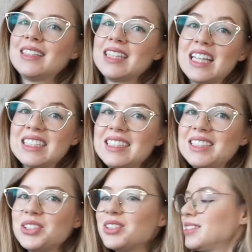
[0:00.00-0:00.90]
Lots of
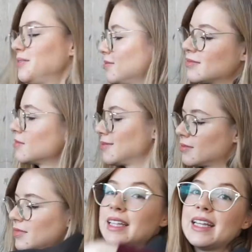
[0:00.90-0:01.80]
tissues.
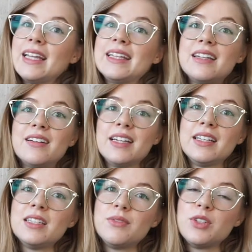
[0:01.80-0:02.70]
And then they're
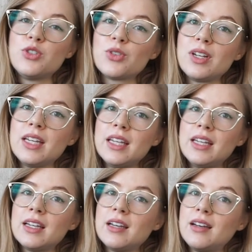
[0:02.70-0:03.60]
individually